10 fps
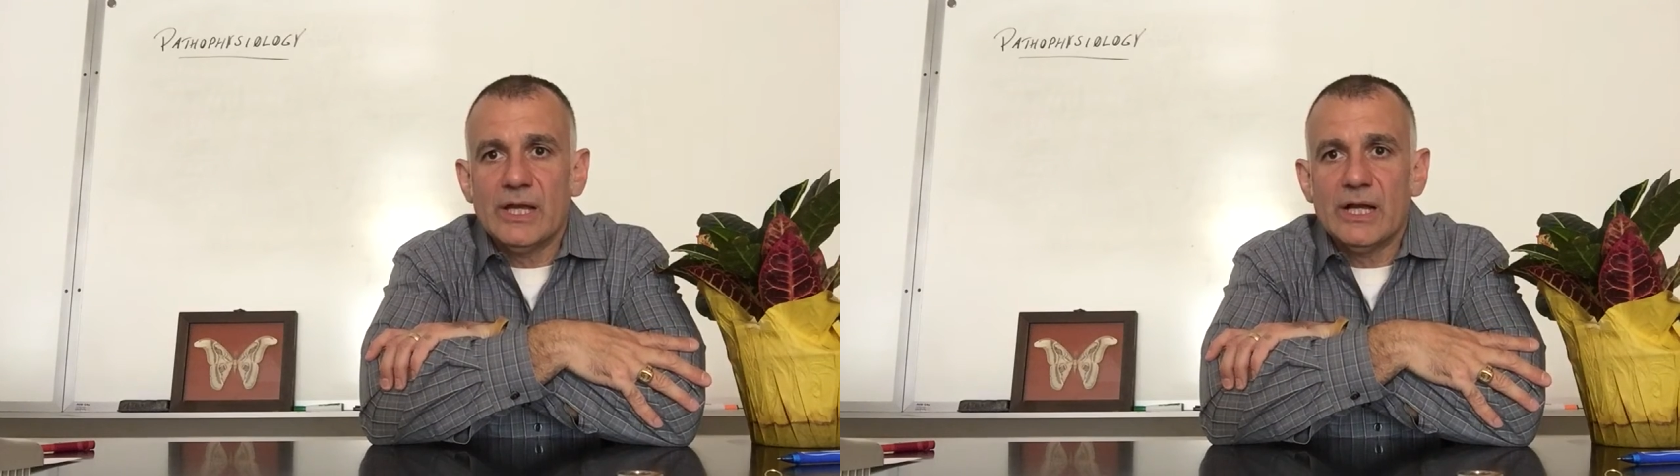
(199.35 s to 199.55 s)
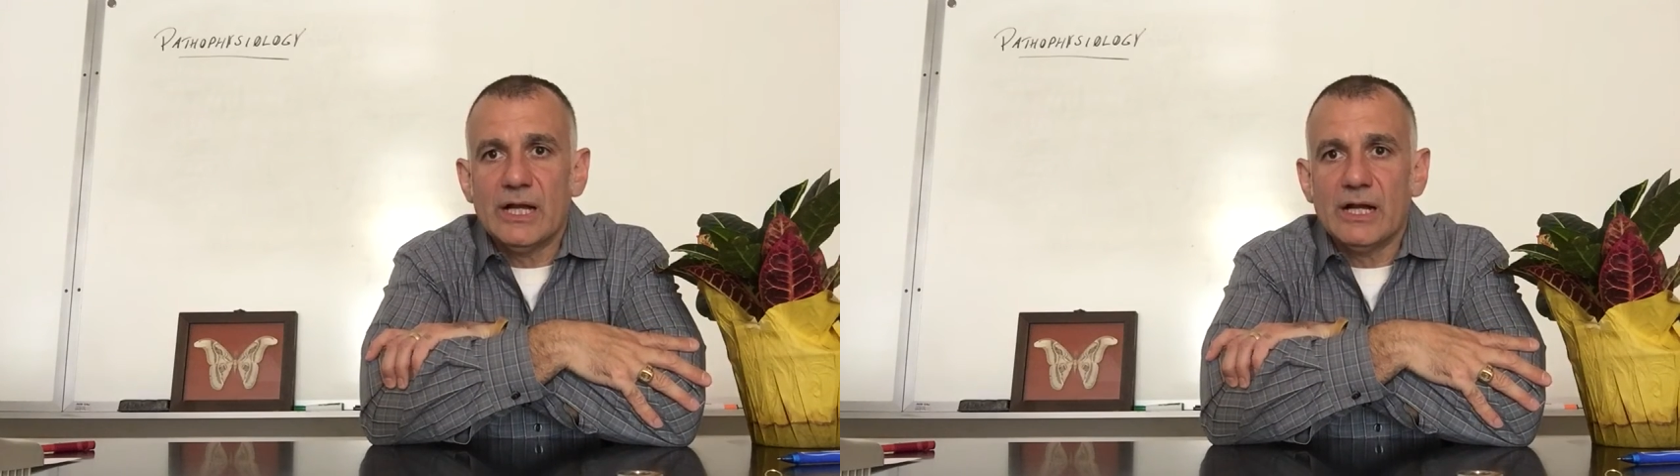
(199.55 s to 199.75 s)

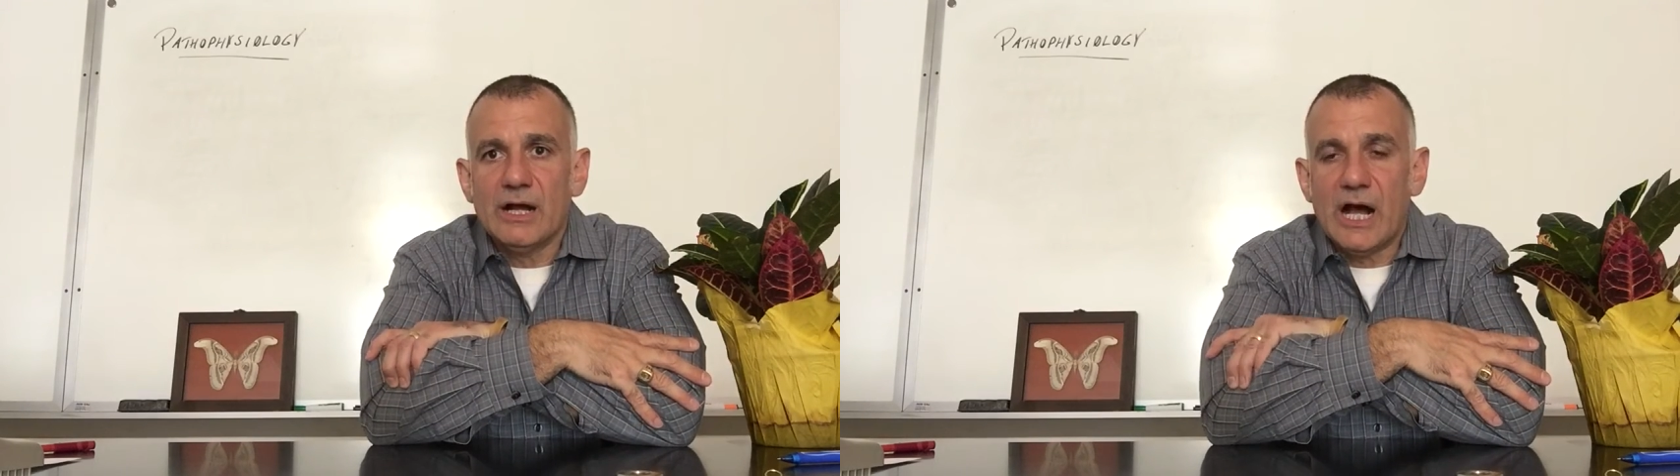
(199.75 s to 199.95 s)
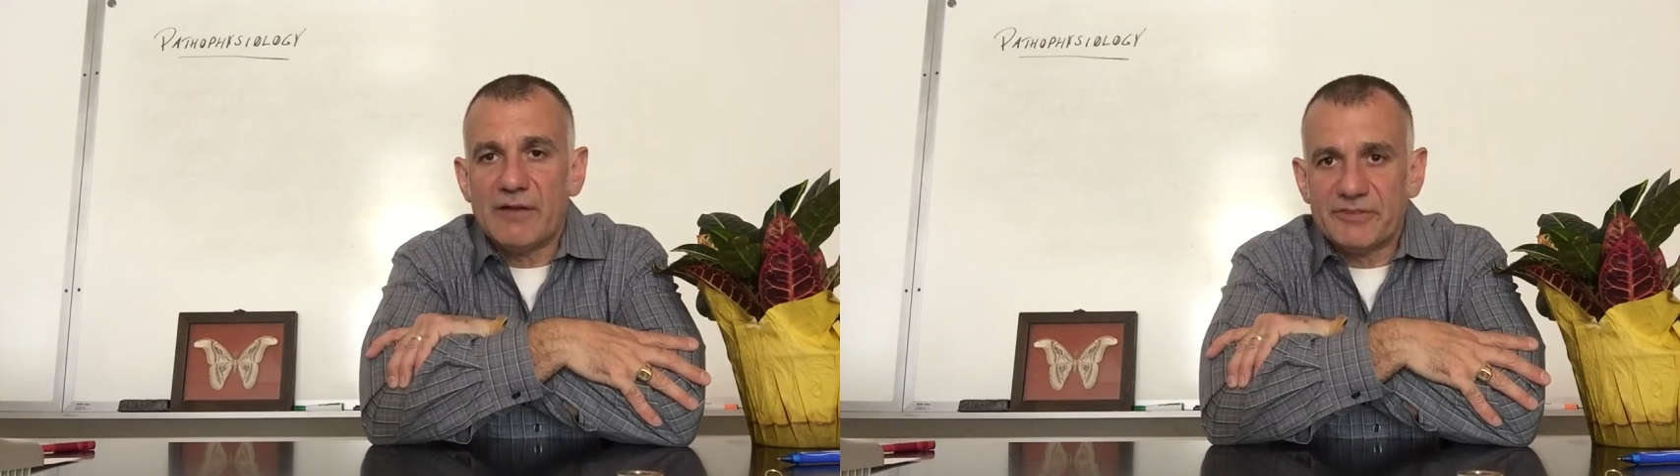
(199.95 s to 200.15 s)

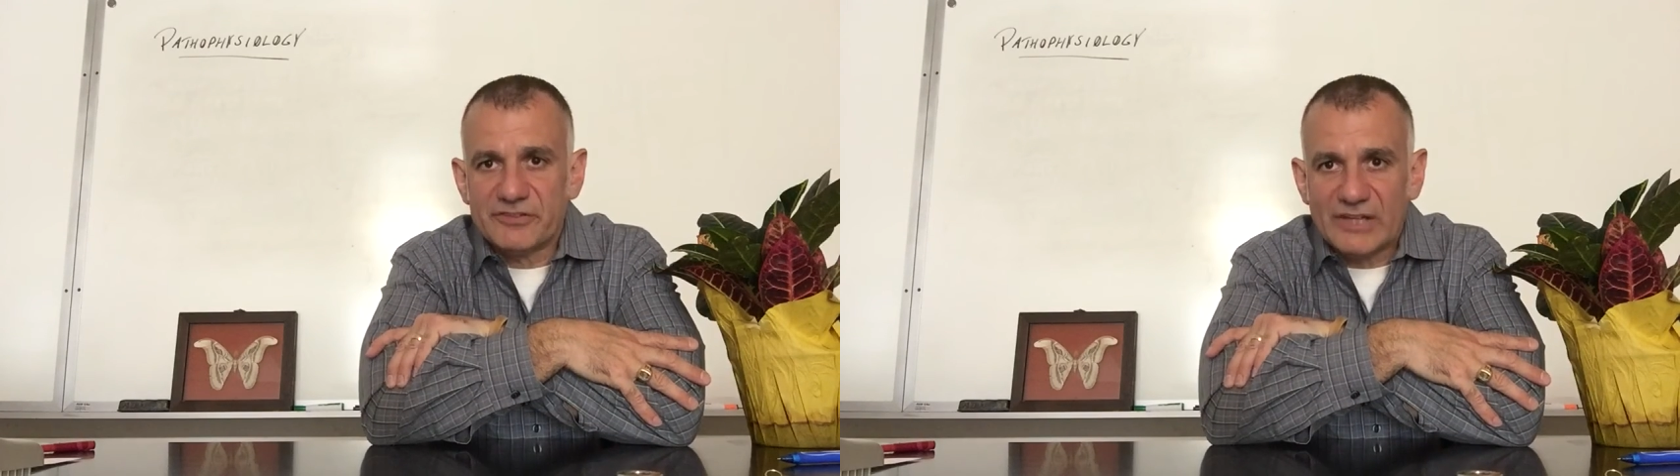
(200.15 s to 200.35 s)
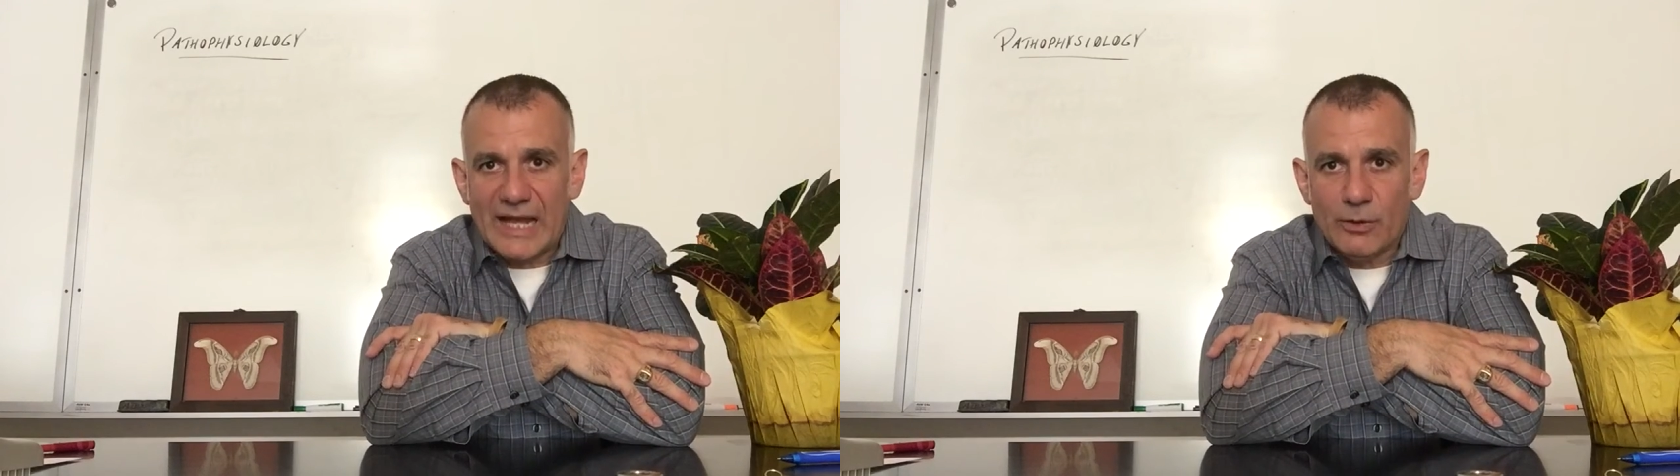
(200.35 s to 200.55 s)

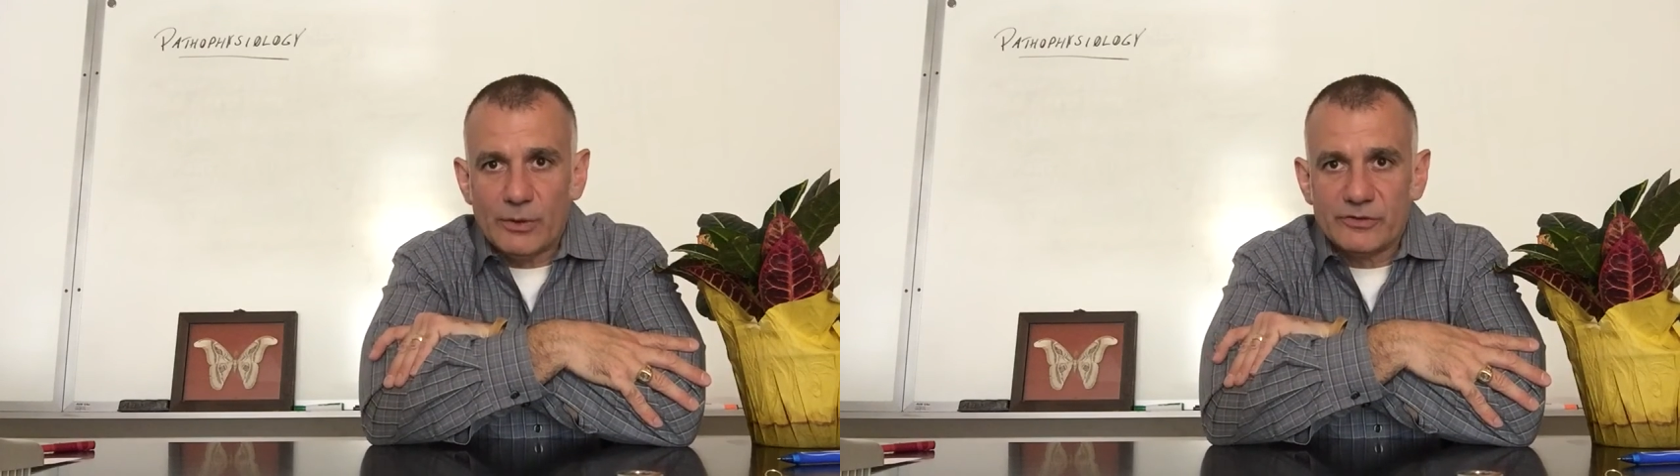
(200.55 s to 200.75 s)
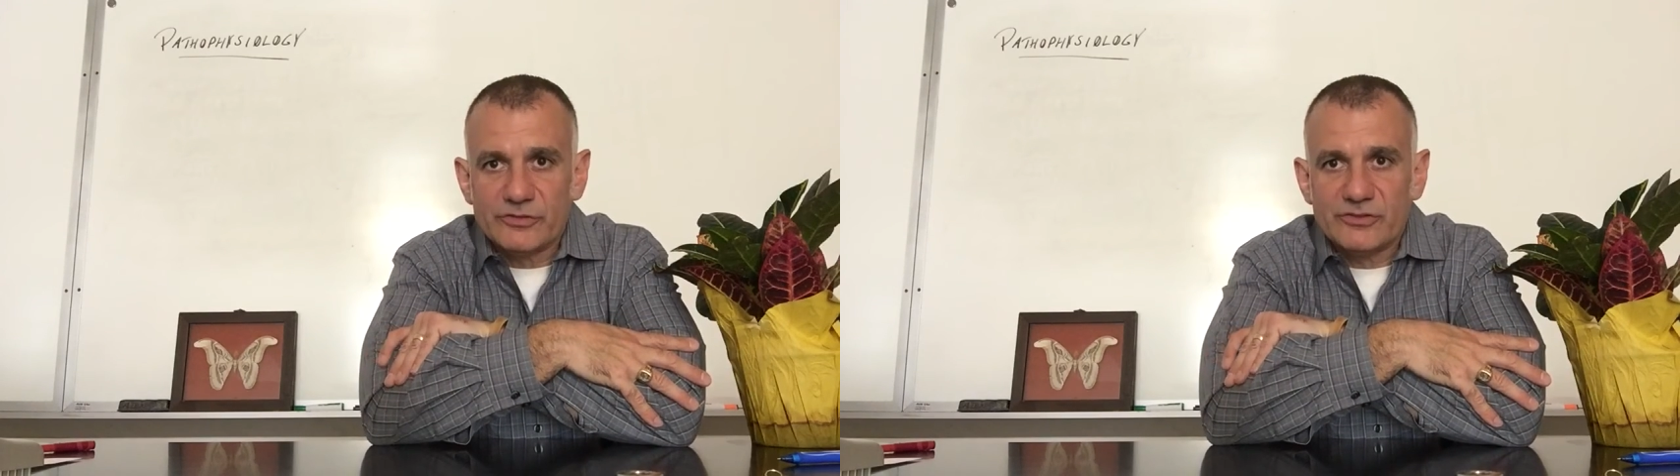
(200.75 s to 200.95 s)
Office
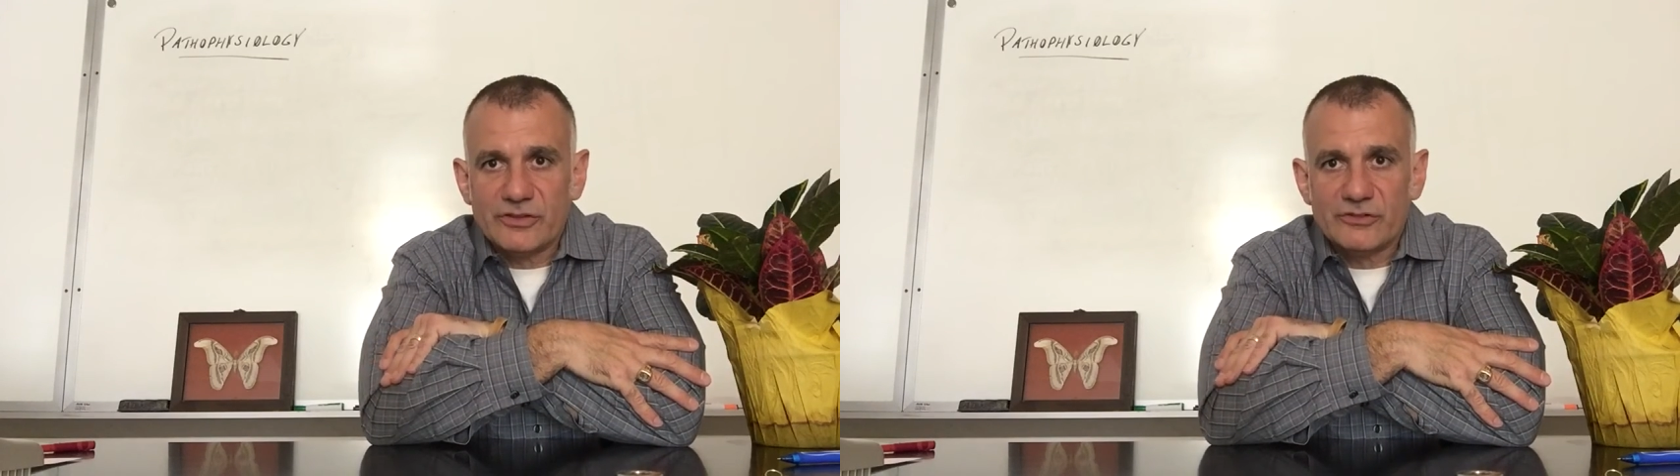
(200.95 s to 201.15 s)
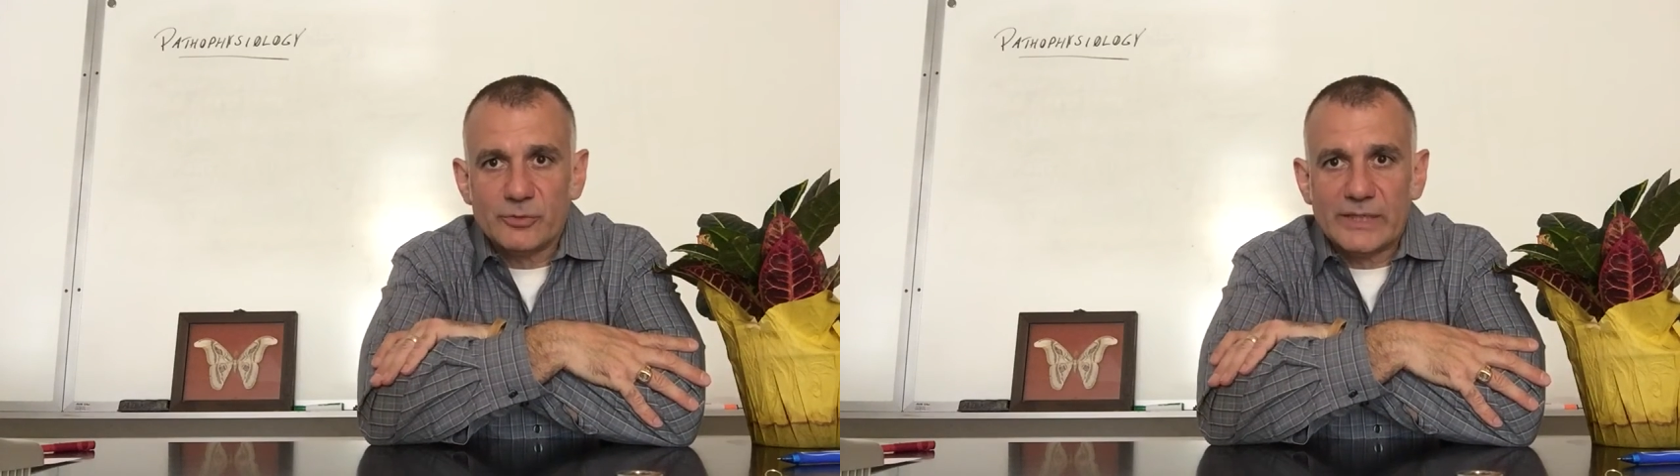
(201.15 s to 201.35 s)
hours
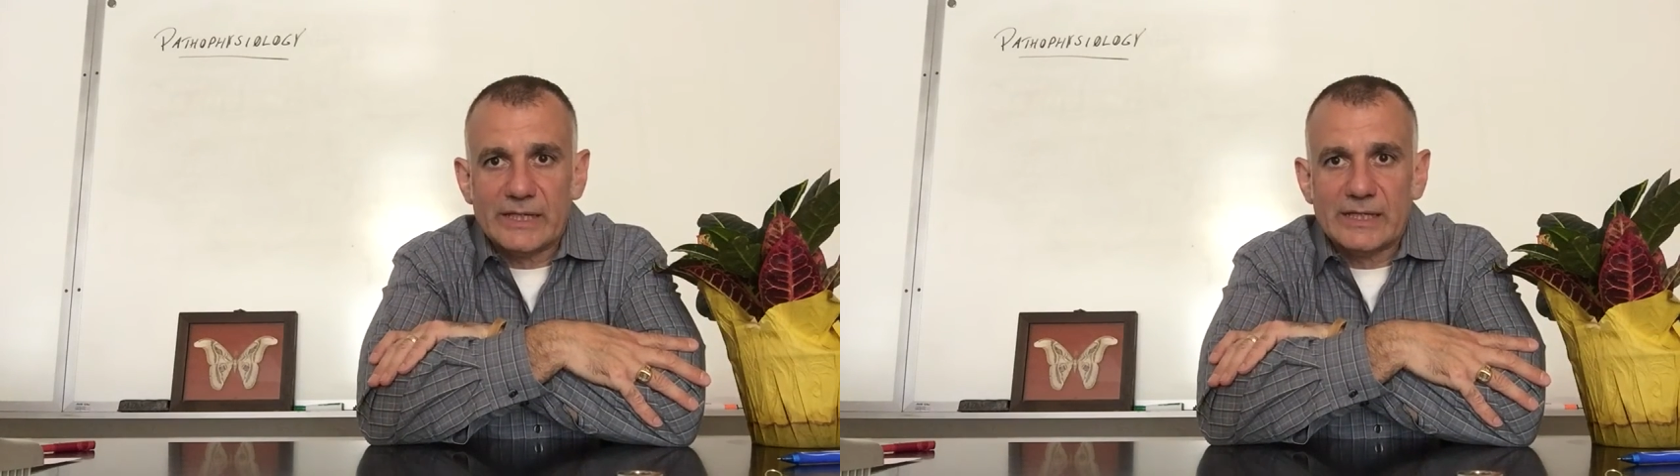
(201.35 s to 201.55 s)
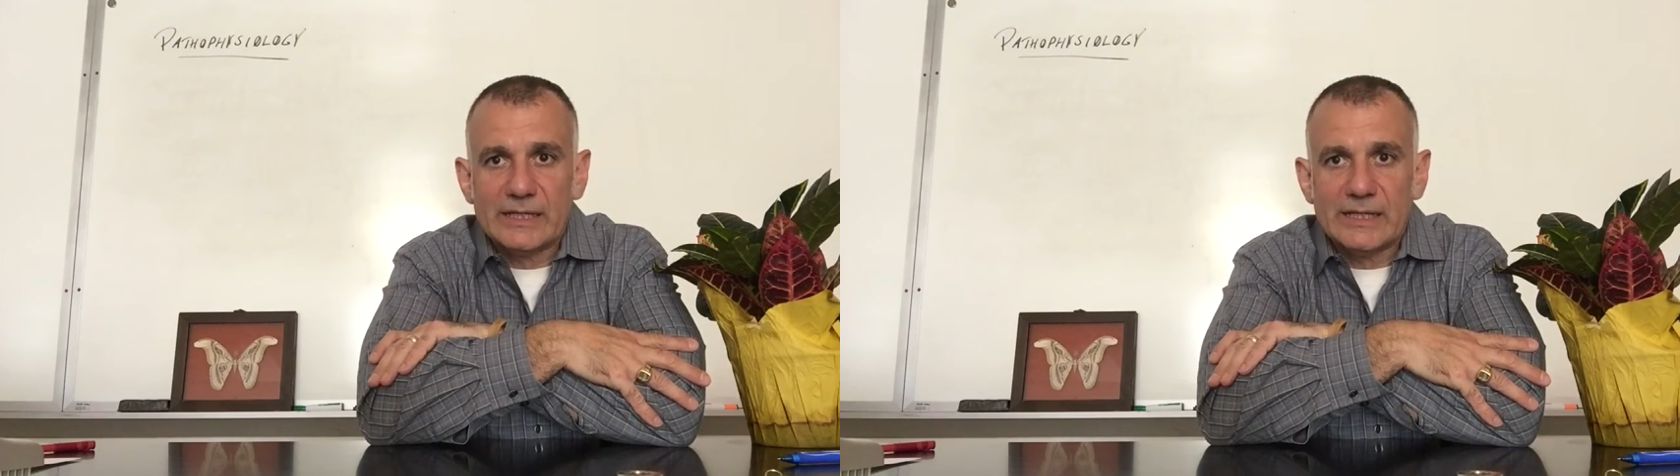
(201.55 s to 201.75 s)
this
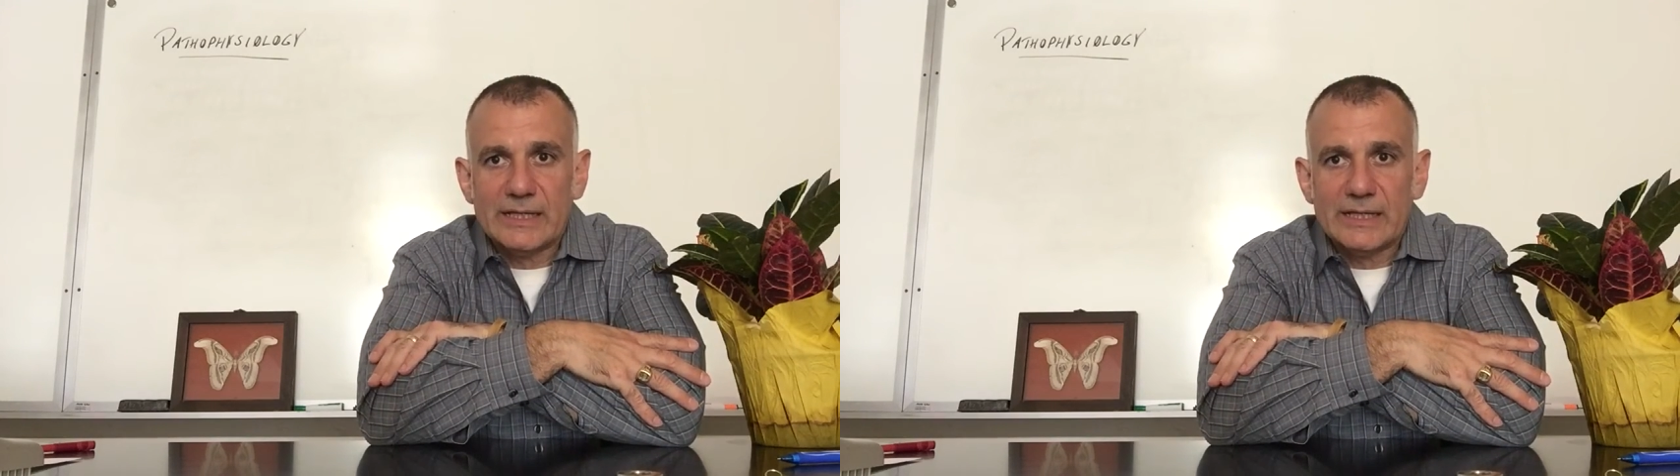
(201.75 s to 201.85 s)
week.